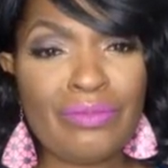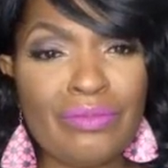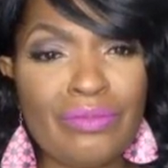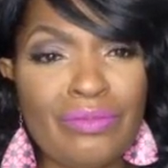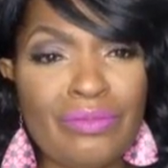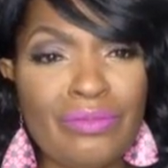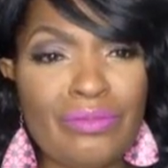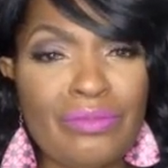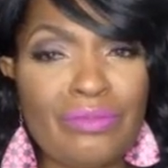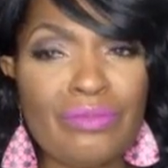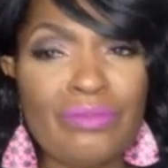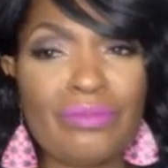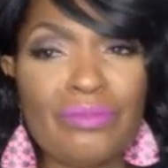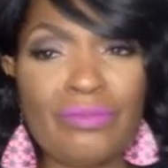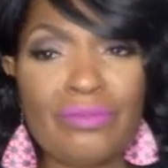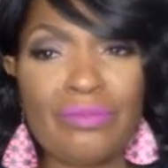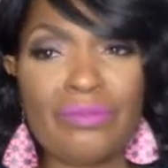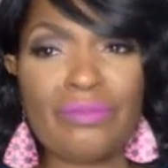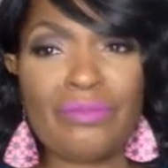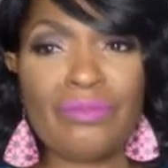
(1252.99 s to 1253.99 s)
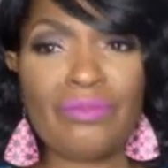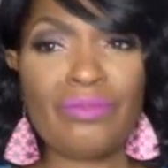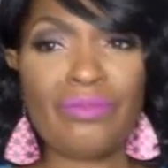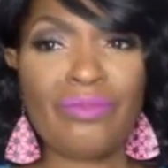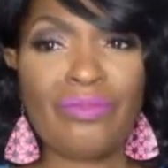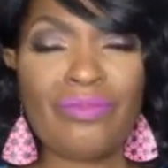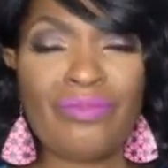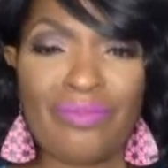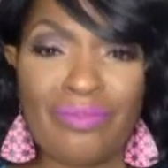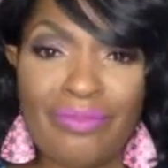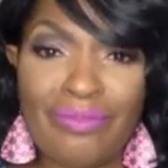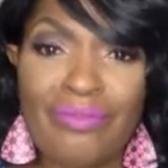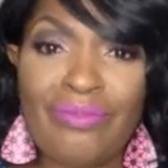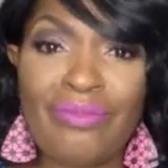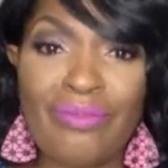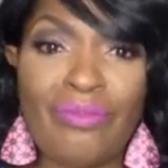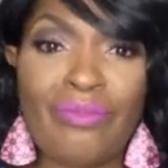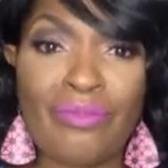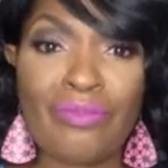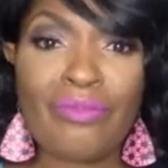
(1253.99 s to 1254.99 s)
you know, that's the
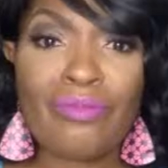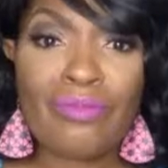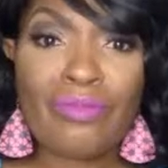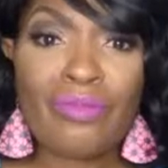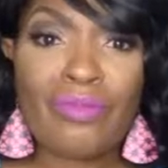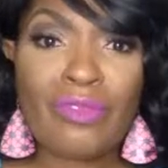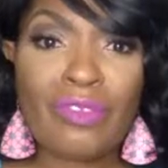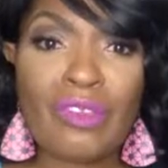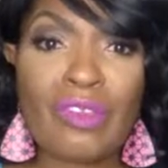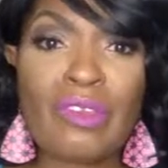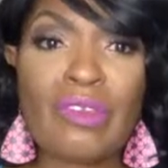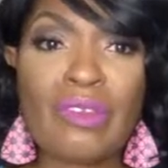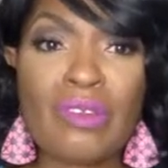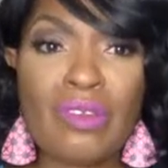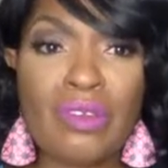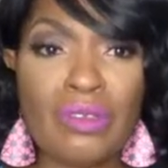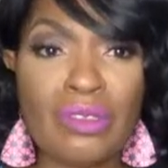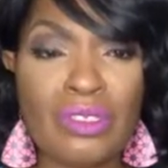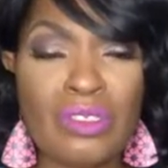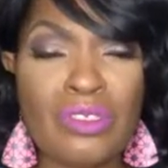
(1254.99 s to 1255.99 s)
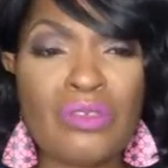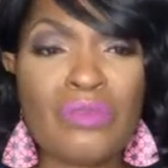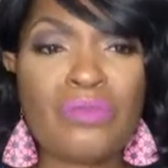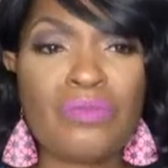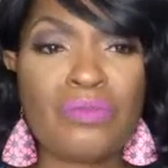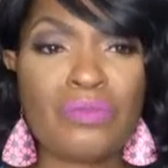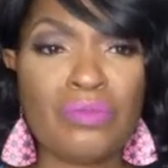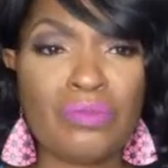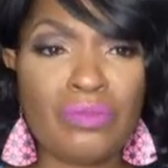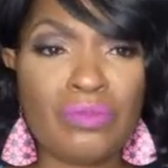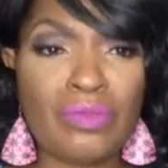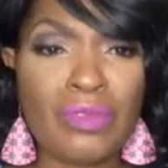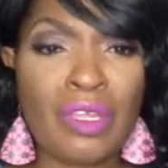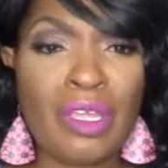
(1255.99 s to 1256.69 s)
dilemma that we have as plastic surgeons.